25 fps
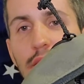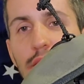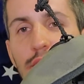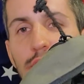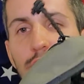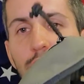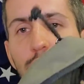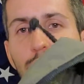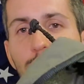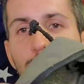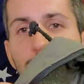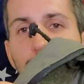
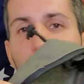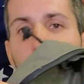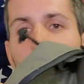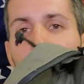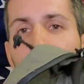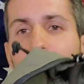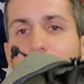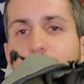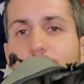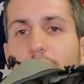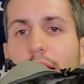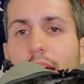So
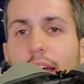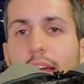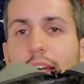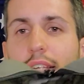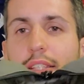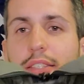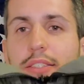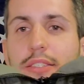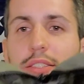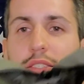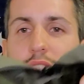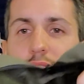both
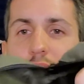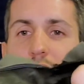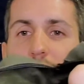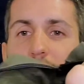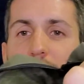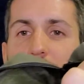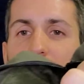sides